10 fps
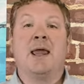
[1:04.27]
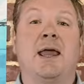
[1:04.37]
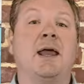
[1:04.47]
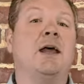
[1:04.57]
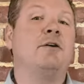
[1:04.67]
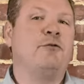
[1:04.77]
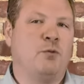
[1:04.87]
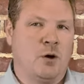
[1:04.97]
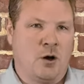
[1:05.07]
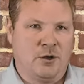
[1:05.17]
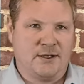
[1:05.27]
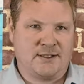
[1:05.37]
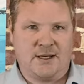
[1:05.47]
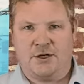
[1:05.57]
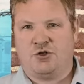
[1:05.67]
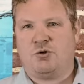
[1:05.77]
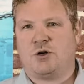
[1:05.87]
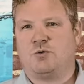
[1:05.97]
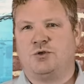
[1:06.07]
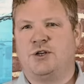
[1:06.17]
If we're going to see a
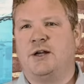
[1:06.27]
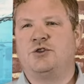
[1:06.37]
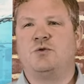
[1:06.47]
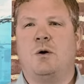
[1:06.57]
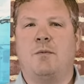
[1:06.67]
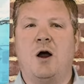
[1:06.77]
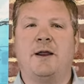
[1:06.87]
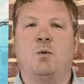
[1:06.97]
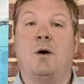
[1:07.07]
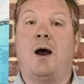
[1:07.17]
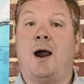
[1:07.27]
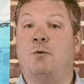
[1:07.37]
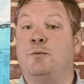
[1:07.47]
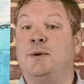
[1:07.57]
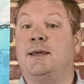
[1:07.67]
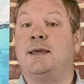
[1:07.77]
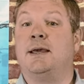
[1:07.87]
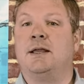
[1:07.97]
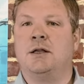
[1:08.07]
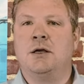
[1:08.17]
structural change to our market where I would
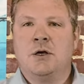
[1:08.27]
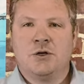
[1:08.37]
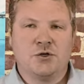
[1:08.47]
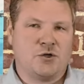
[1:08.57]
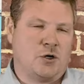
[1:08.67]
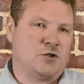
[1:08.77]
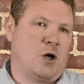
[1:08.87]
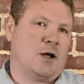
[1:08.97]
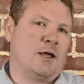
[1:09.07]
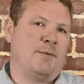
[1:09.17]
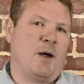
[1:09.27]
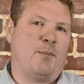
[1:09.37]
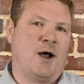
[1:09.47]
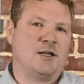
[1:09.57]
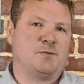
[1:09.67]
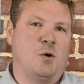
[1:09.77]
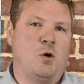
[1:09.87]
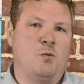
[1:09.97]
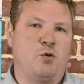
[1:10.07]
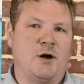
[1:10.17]
begin to start talking about possible
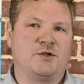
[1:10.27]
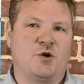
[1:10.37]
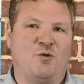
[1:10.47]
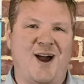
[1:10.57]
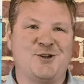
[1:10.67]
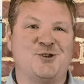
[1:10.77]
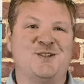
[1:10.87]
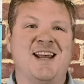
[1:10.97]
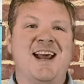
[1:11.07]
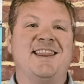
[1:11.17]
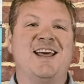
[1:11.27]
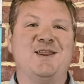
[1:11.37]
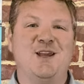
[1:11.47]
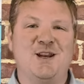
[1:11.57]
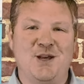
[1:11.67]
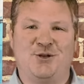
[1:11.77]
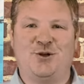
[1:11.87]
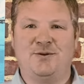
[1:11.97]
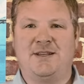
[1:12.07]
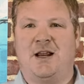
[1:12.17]
home price corrections, then the
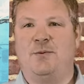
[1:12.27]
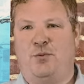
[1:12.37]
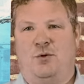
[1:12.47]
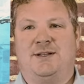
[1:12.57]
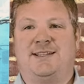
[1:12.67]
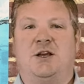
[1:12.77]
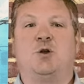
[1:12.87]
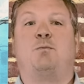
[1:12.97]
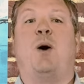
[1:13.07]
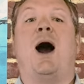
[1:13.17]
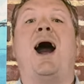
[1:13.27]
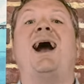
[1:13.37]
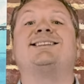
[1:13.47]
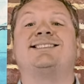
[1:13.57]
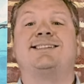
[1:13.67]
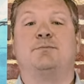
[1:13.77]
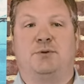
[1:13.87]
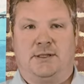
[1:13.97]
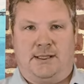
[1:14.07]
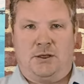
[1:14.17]
initial data points that could
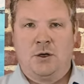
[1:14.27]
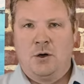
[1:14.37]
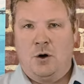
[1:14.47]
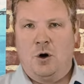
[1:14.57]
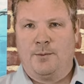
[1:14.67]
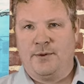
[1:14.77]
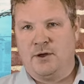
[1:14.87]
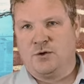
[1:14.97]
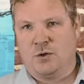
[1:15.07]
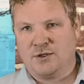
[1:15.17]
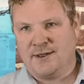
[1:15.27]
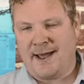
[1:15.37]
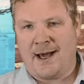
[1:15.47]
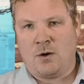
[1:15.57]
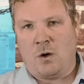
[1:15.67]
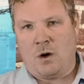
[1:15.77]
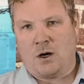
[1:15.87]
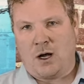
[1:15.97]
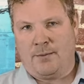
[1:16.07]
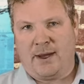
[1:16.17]
possibly open the door to that are
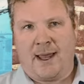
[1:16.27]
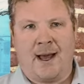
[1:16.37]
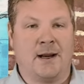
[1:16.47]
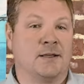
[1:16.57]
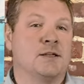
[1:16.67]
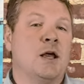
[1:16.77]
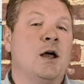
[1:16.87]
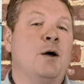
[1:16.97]
coming at us.